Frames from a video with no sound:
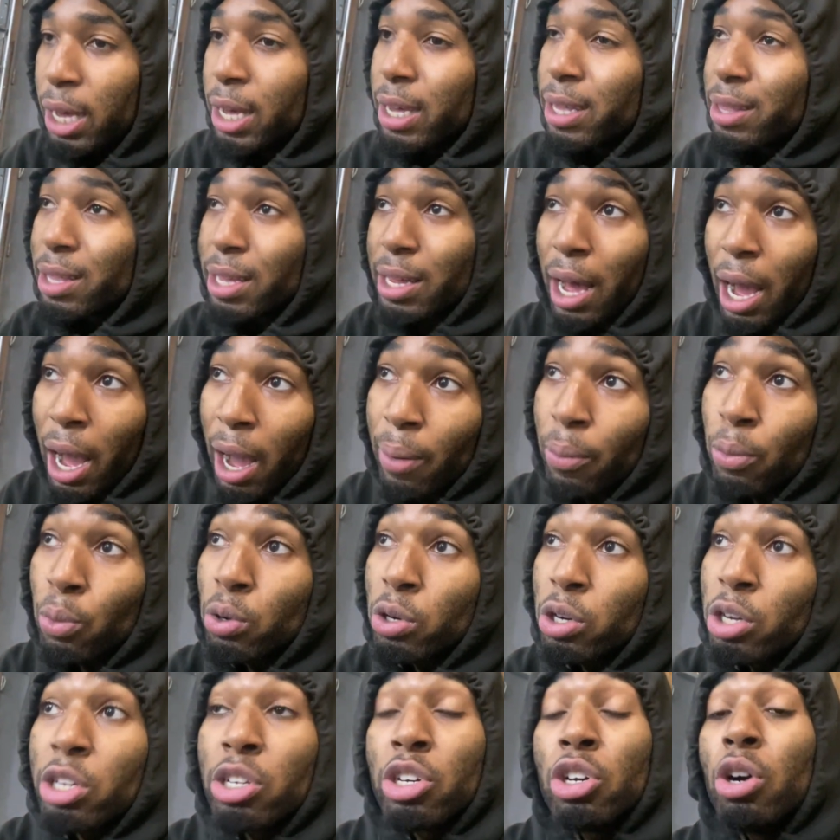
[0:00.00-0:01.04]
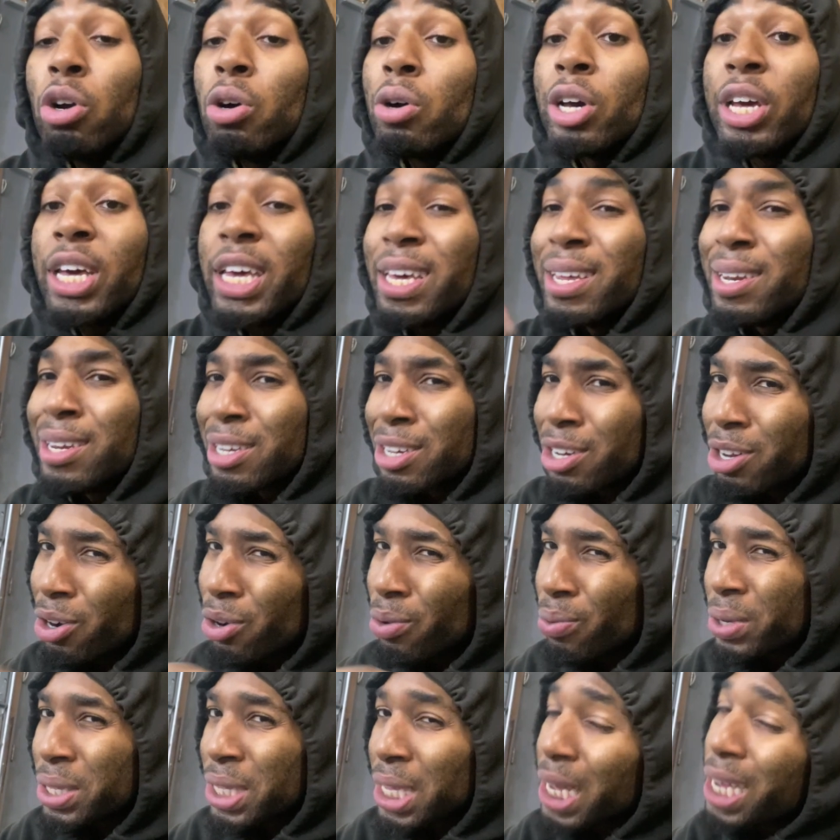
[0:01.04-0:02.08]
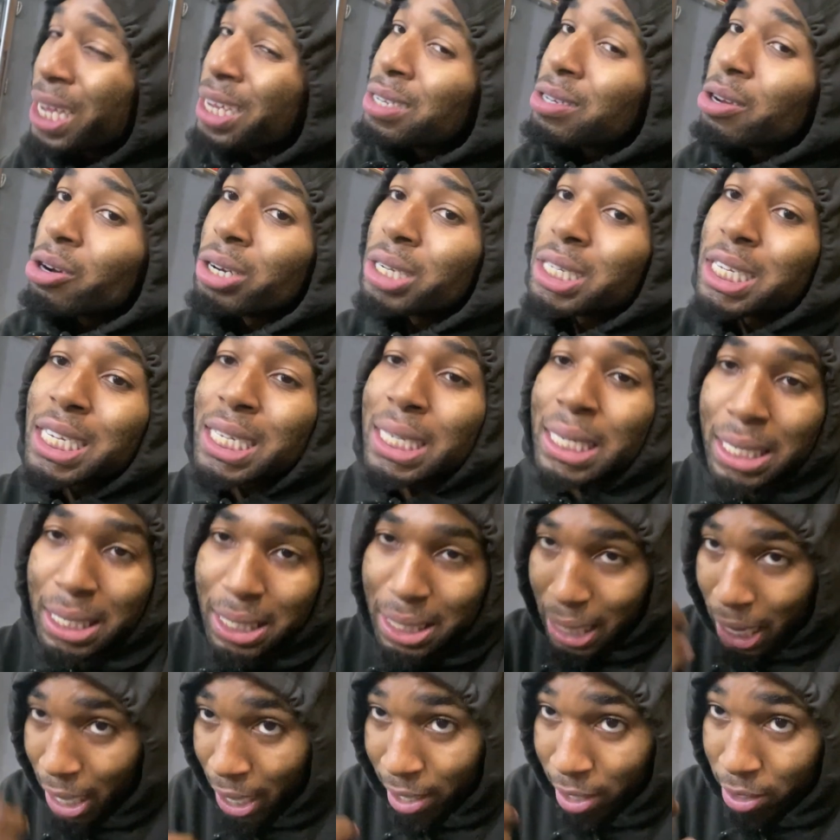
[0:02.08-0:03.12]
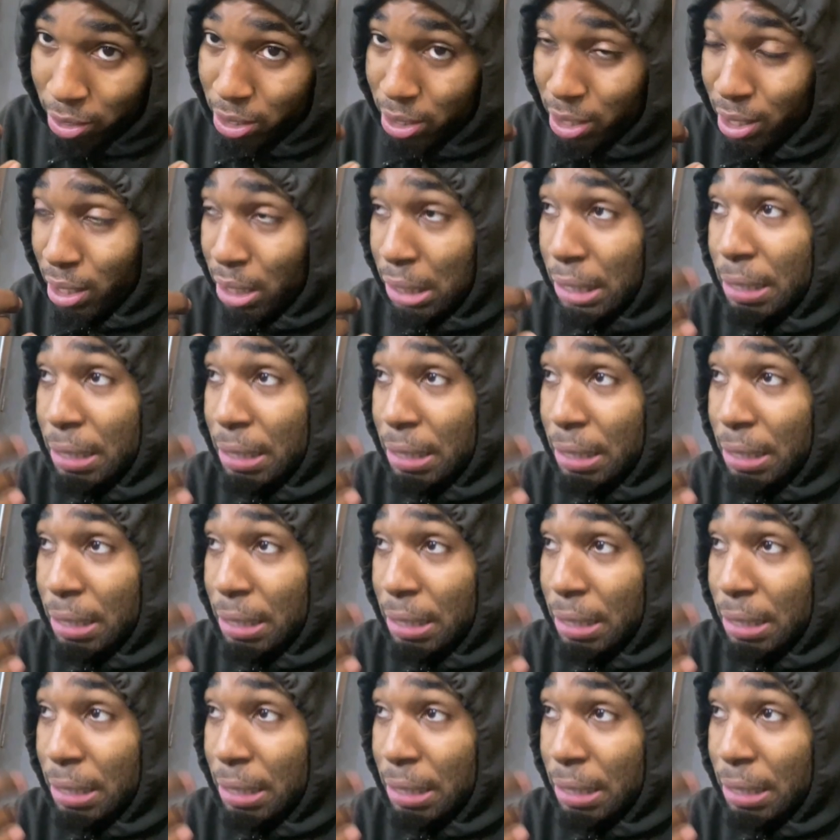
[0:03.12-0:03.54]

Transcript: then I would go ahead and go with the SRT style kit.